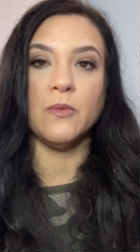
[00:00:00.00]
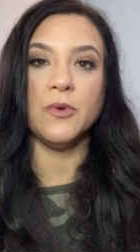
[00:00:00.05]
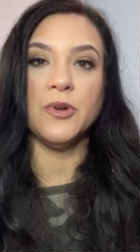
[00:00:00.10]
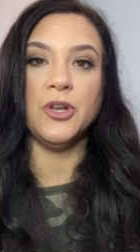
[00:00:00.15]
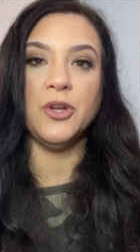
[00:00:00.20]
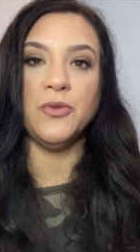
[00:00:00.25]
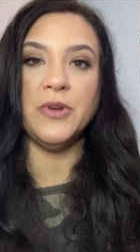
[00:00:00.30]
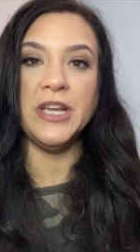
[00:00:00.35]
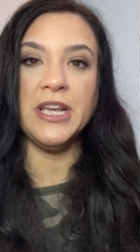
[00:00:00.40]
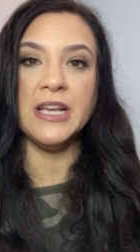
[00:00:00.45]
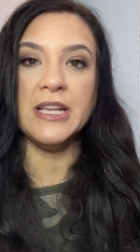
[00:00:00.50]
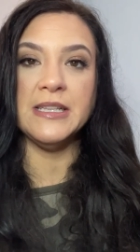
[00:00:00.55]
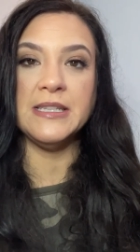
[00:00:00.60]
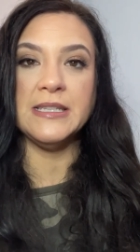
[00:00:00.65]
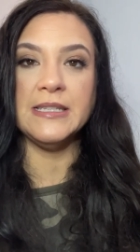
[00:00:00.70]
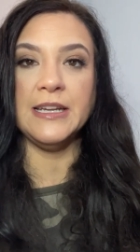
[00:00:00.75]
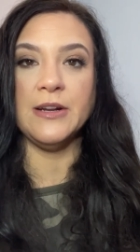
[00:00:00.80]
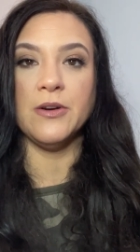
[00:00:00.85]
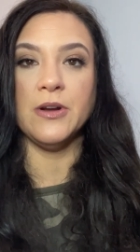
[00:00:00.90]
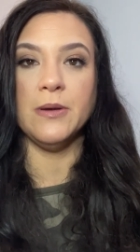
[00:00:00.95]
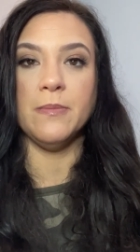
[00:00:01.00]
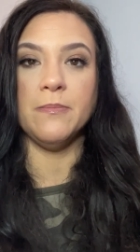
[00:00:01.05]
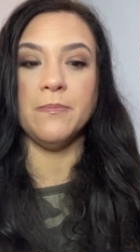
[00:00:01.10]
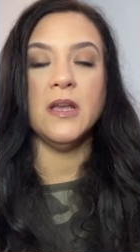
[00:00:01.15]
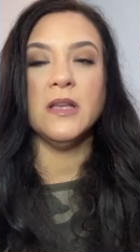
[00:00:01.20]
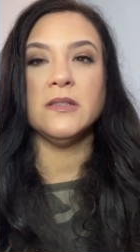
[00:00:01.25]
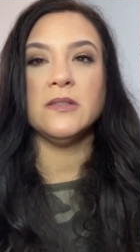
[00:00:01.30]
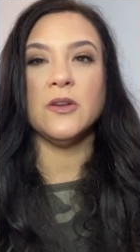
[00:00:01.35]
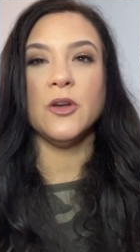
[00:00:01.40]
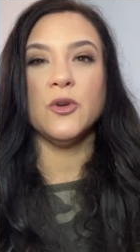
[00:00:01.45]
Renewing Serum.
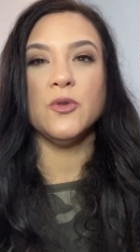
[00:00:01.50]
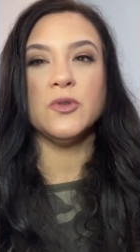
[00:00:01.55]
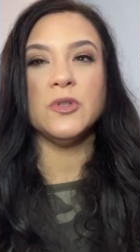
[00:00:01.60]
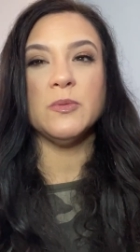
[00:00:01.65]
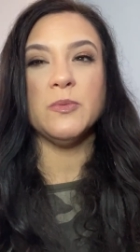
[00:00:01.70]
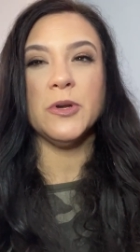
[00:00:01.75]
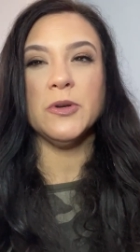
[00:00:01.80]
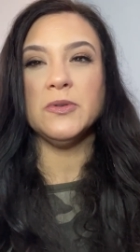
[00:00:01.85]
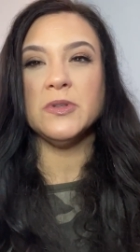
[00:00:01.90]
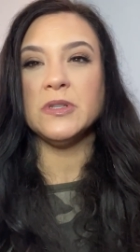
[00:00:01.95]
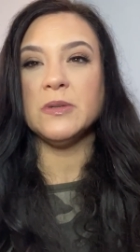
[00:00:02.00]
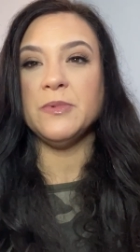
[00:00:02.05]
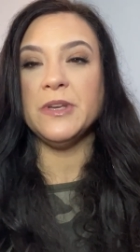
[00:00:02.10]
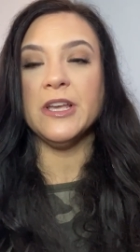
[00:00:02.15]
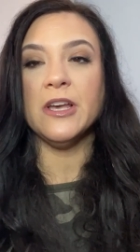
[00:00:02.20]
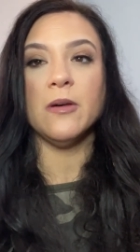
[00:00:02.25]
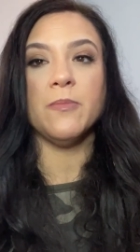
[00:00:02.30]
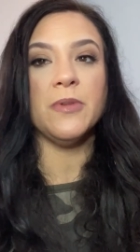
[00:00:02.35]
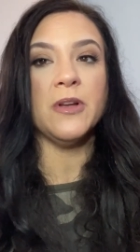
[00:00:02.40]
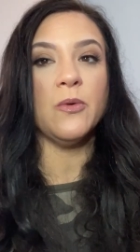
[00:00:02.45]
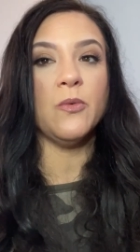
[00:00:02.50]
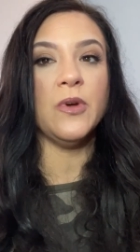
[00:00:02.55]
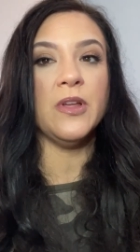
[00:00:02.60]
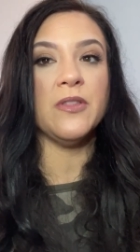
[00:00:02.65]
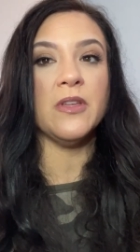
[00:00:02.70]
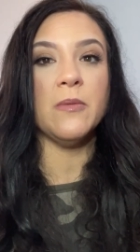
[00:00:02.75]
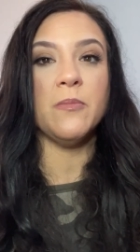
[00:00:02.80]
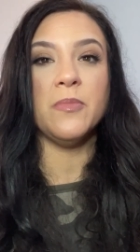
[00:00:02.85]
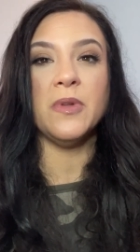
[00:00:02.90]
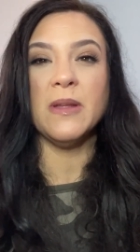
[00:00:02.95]
So supposed to be helping with
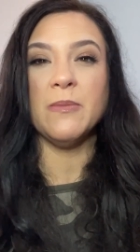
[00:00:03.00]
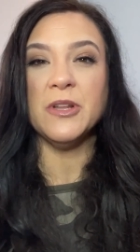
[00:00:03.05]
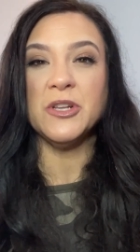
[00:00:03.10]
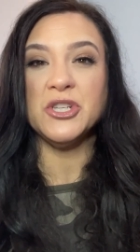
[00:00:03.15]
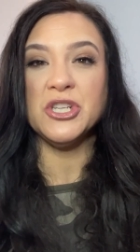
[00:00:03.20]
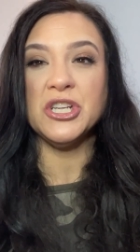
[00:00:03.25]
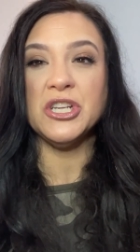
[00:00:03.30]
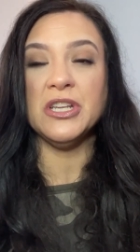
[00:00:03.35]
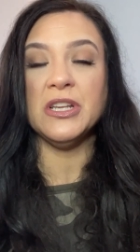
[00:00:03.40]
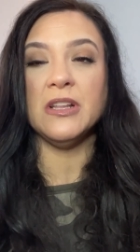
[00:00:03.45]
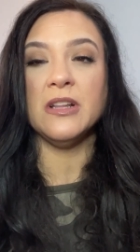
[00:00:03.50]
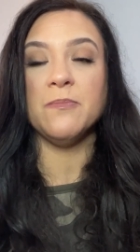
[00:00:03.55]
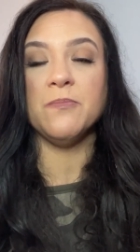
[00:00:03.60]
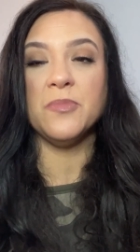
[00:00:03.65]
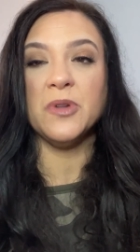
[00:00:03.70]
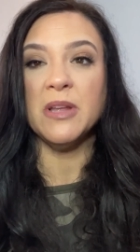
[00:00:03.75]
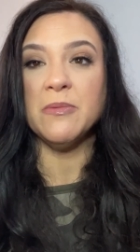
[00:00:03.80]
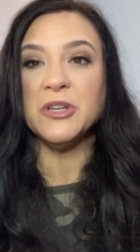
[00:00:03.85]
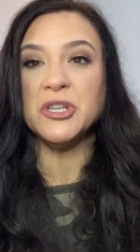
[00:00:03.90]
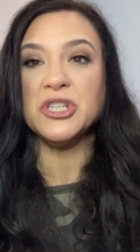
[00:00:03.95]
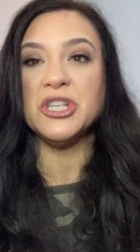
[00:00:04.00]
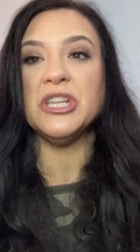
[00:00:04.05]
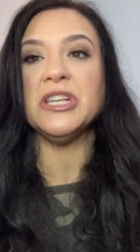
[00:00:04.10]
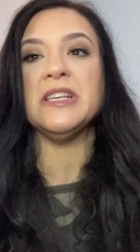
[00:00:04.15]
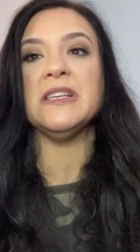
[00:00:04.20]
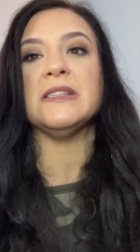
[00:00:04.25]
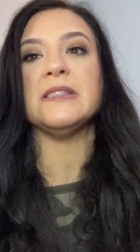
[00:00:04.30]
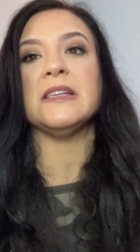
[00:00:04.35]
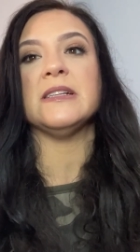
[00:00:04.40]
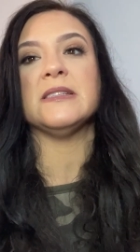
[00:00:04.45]

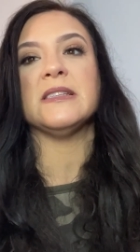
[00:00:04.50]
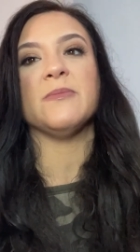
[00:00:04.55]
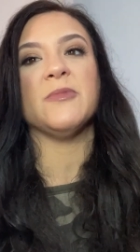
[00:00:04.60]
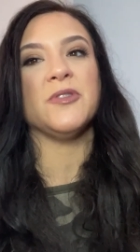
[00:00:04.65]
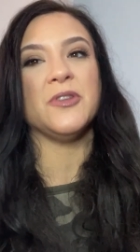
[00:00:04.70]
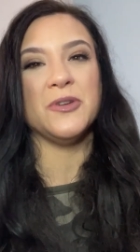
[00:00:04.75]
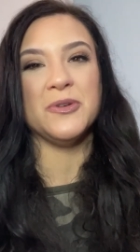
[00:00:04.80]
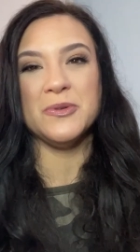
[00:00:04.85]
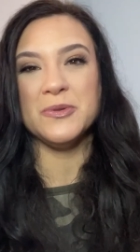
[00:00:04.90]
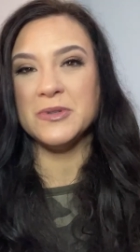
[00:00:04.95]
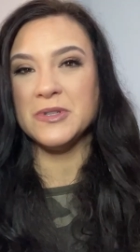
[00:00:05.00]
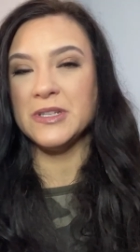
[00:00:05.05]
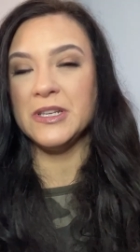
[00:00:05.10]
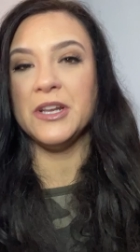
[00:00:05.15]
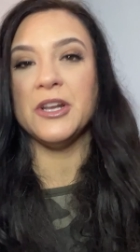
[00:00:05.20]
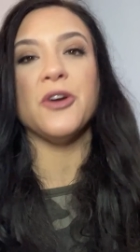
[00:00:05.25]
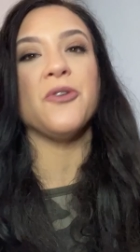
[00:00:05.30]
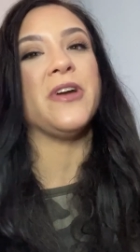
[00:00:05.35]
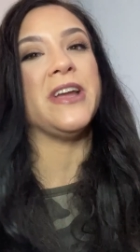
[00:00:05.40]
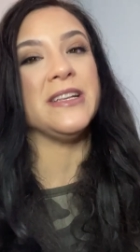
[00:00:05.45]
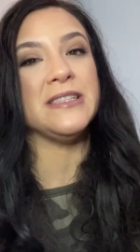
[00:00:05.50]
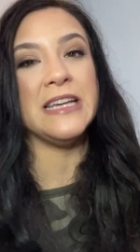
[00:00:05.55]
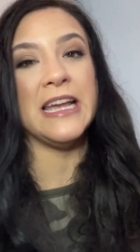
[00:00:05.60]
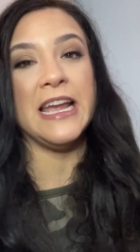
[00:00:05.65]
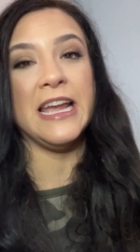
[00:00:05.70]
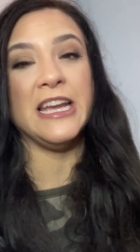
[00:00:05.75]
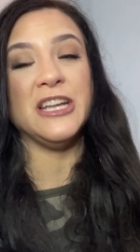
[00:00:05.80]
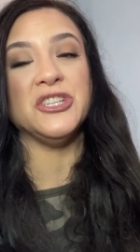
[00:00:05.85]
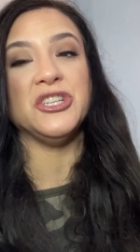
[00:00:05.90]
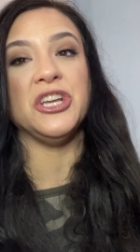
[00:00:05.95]
blemishes and some of those, you know,
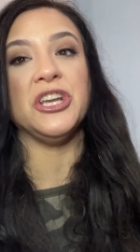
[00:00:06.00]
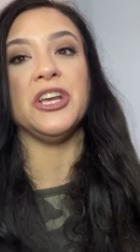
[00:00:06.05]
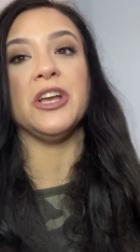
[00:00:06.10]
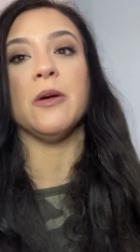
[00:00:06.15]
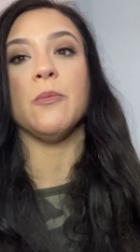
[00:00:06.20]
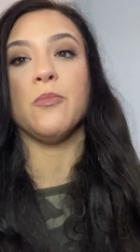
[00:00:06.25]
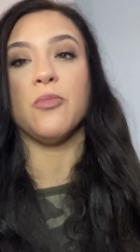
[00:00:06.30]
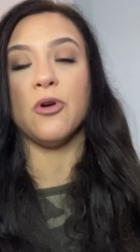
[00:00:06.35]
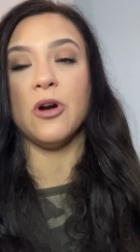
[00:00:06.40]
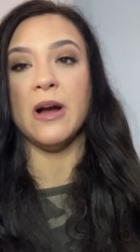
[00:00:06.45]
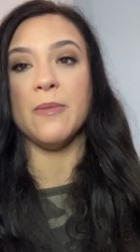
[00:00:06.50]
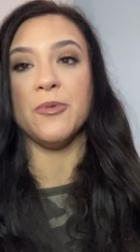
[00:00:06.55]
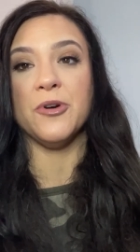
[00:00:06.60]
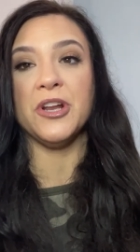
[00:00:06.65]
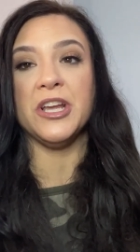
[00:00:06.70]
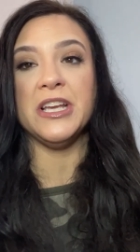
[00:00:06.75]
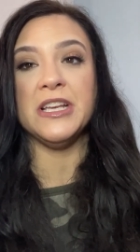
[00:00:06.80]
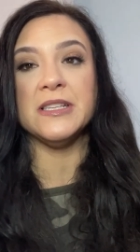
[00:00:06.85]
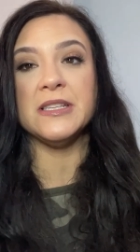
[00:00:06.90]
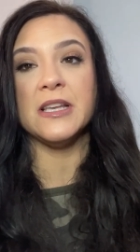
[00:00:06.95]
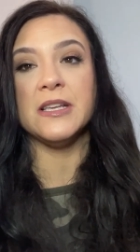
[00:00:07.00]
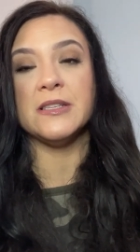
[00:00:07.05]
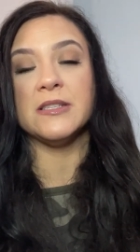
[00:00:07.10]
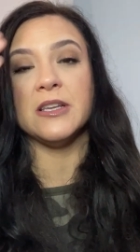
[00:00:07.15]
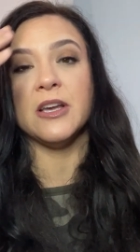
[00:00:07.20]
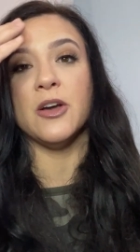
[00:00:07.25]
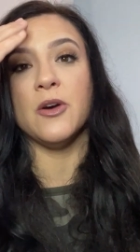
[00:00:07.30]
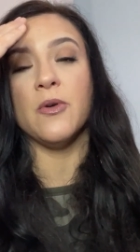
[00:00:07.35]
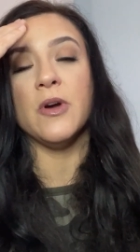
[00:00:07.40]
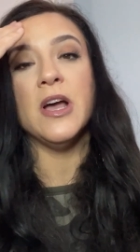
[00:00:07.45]
anti-aging properties.
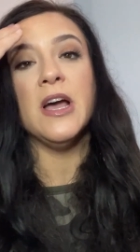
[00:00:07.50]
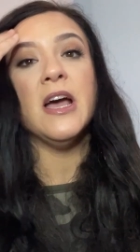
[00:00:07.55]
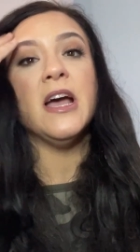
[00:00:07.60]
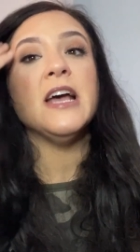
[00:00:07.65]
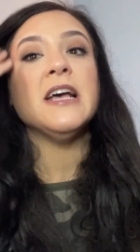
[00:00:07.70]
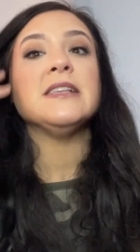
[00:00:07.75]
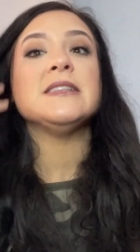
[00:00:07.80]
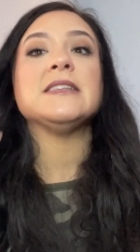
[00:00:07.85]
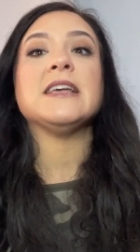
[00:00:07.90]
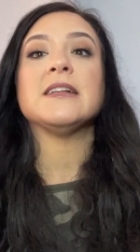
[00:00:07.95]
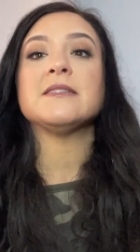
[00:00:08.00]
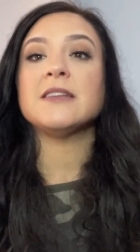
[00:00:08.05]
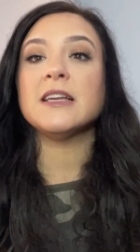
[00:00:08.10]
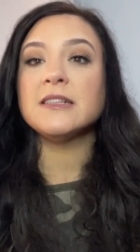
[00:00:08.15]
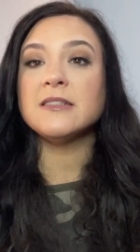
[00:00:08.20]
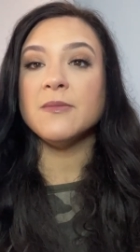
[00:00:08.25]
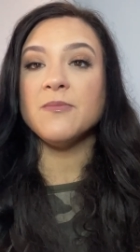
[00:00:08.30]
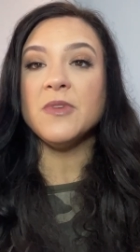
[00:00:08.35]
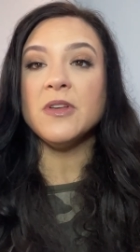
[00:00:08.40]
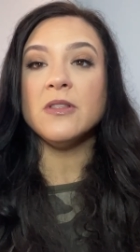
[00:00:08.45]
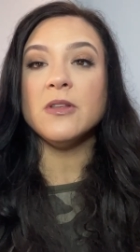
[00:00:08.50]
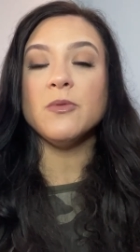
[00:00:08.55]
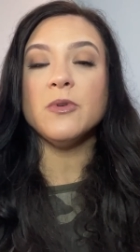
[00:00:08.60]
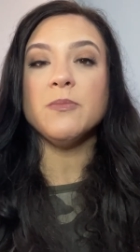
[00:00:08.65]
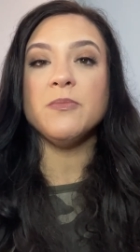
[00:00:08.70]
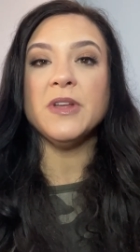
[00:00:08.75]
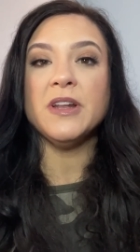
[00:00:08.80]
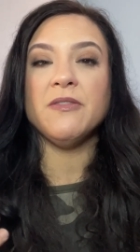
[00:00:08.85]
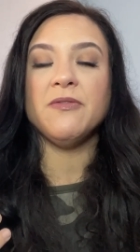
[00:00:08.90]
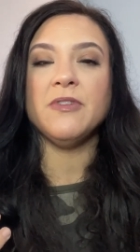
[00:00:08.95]
So sounds like something that would
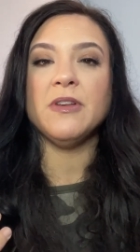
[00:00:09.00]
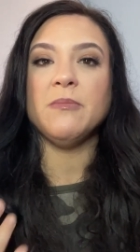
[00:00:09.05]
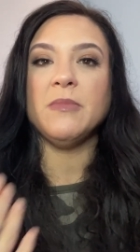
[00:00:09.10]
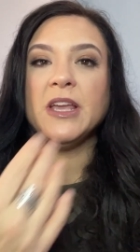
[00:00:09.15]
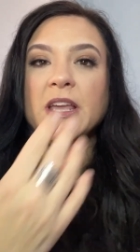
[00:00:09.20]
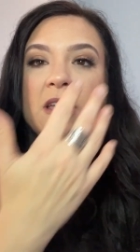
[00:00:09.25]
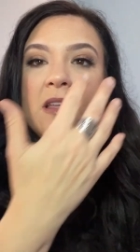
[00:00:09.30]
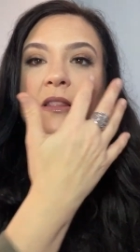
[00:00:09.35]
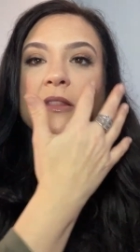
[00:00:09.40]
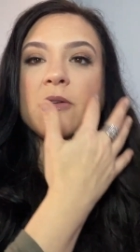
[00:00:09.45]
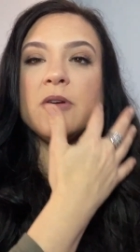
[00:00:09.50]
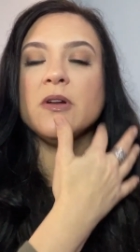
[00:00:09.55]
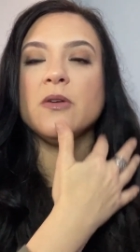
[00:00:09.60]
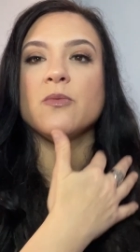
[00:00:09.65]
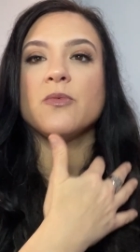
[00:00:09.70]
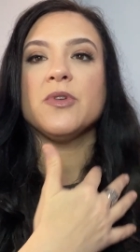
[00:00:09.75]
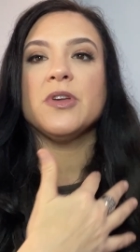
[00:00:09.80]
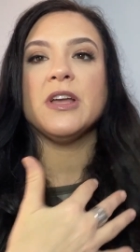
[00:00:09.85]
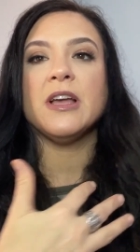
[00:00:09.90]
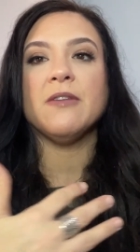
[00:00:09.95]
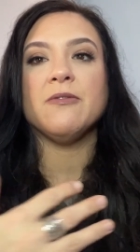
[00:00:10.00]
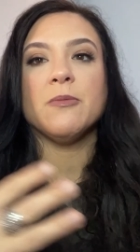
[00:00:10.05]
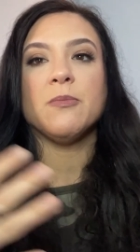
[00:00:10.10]
benefit me, though I don't really have a